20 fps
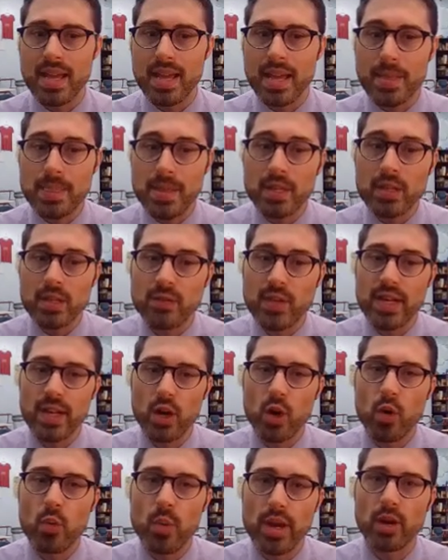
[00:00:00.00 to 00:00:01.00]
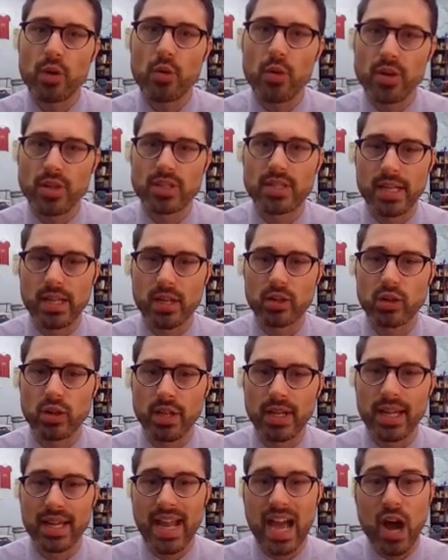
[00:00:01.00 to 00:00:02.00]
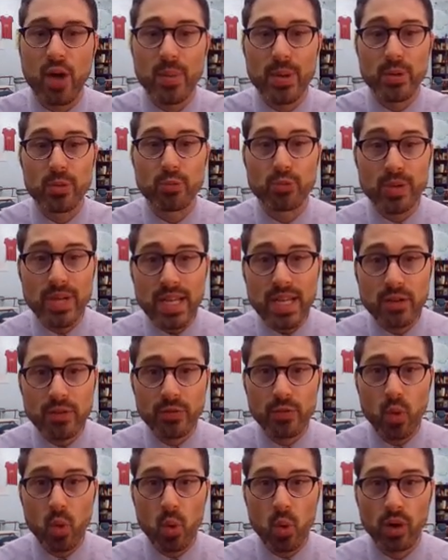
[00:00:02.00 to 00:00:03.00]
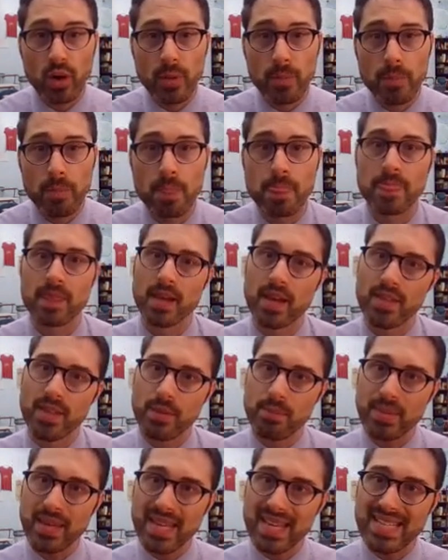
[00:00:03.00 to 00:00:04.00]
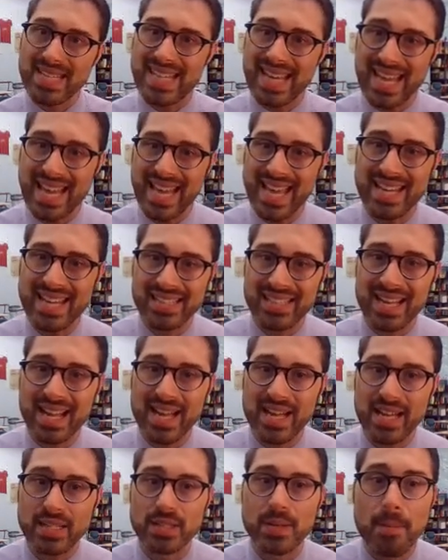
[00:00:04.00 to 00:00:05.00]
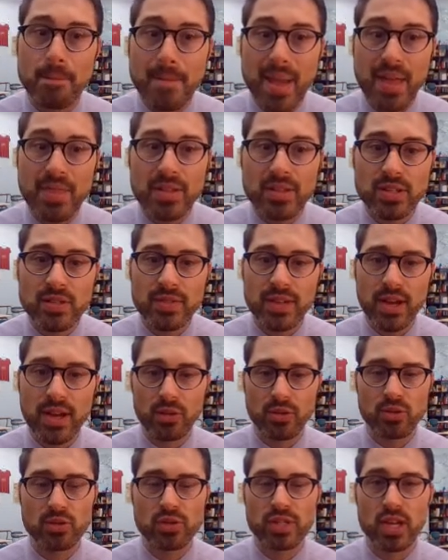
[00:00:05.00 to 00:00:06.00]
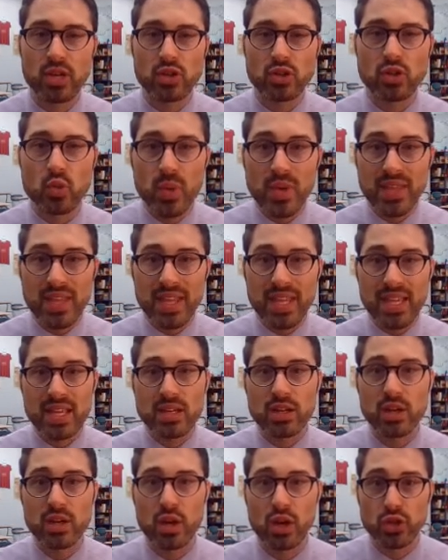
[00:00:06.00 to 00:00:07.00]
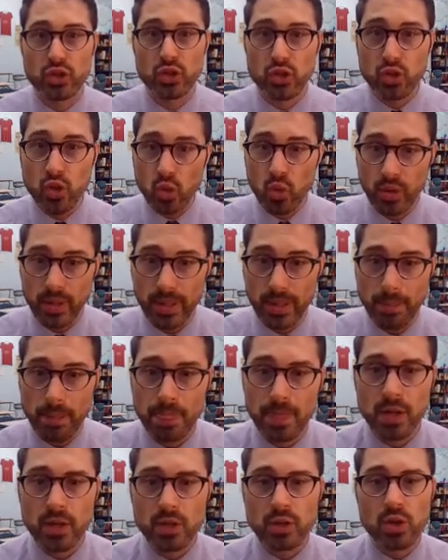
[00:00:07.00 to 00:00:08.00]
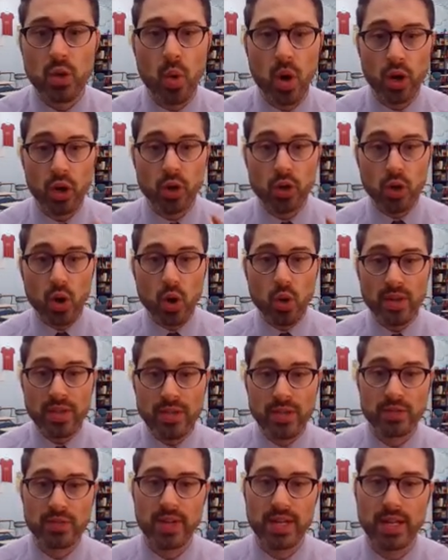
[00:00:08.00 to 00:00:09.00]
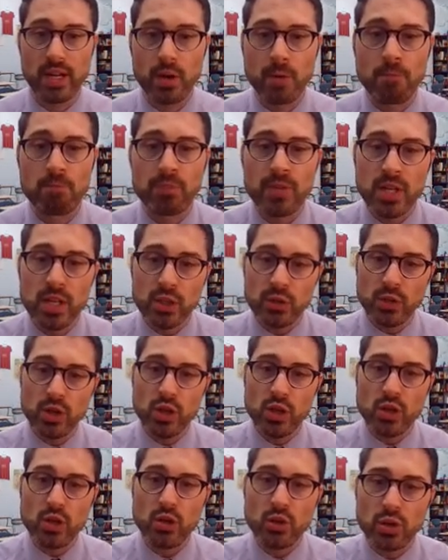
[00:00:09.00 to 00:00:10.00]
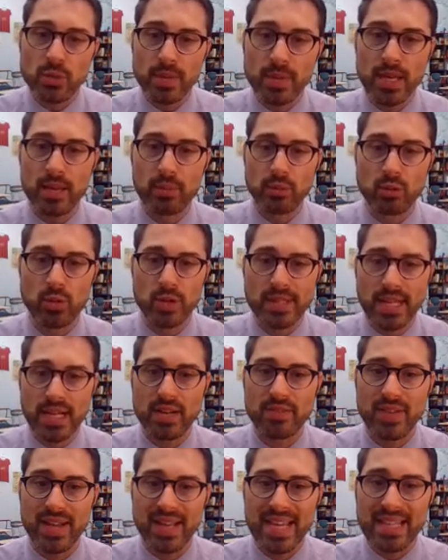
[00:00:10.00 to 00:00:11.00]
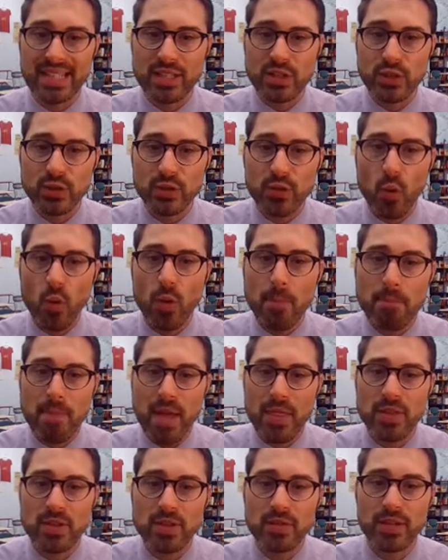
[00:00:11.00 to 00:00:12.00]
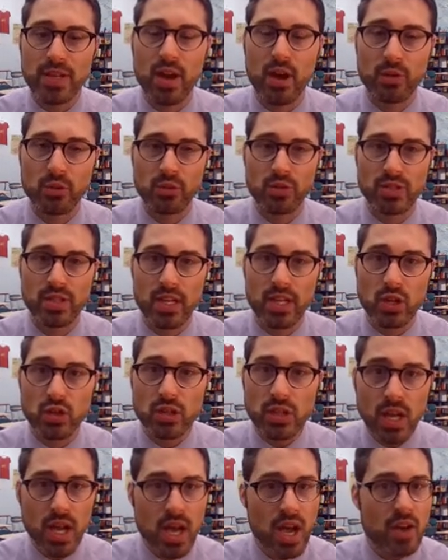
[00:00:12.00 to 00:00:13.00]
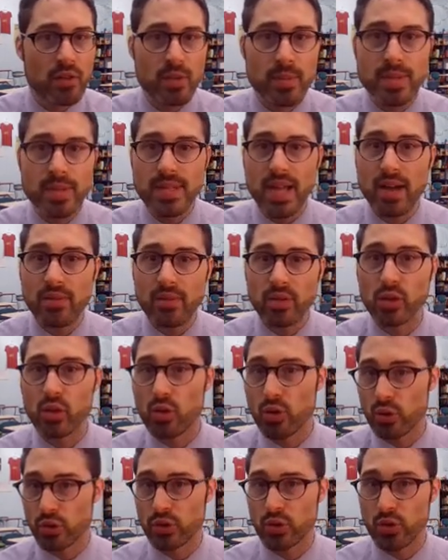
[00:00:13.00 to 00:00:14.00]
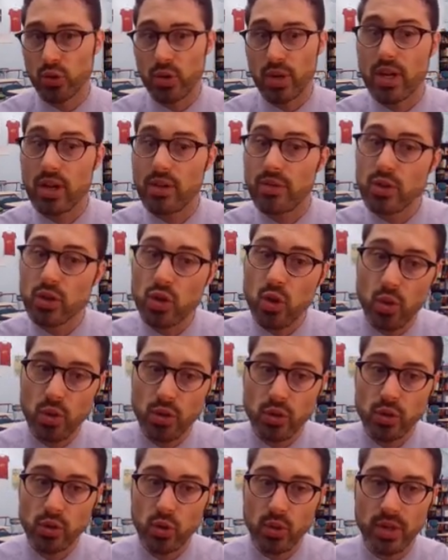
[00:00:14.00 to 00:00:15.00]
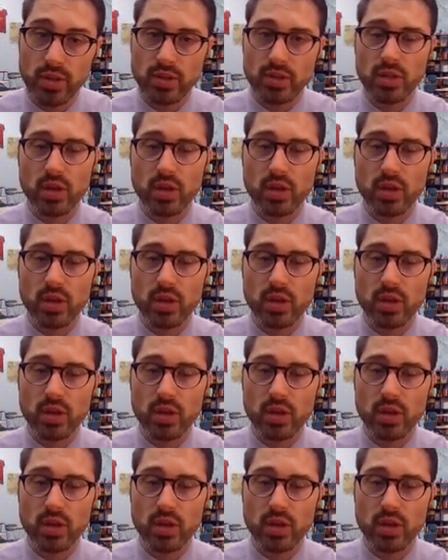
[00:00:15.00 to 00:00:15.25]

In this video, we are going to take a look at how we read for and then begin to analyze methods of characterization within a story. So our goal in this video is for you to be able to identify at least 4 methods of characterization from a novel or story of your choice.